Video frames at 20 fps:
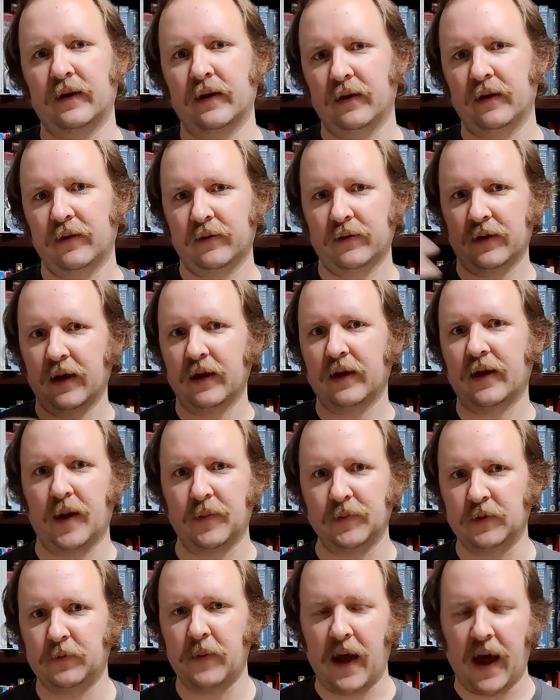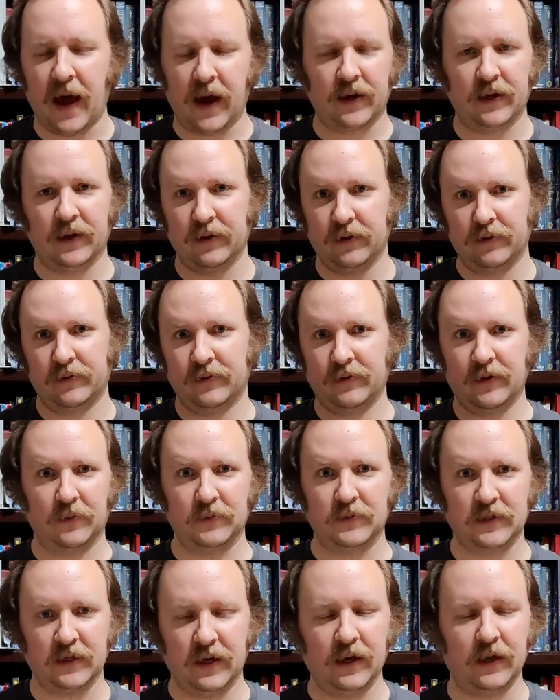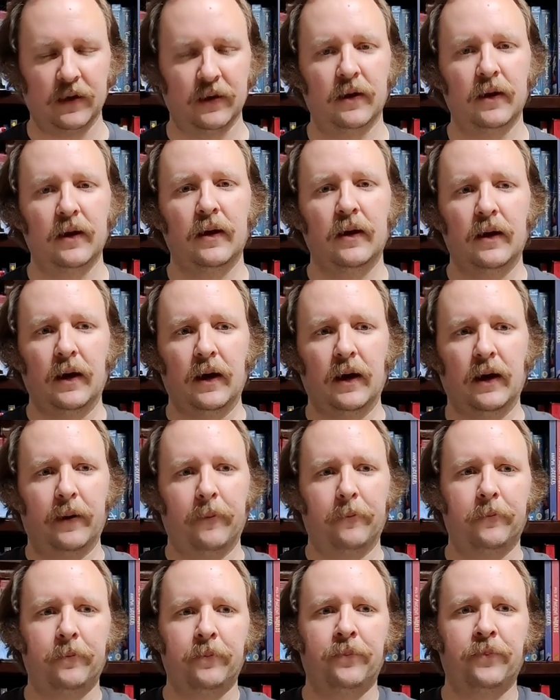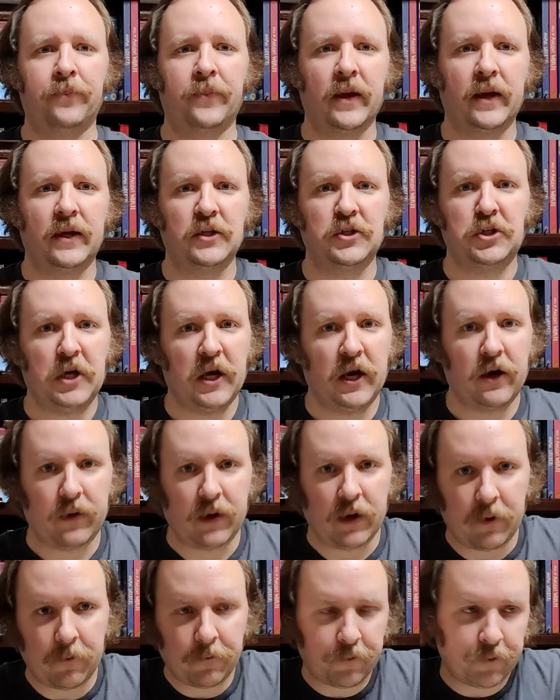It, it, it comes back, it comes again. Um, cherry.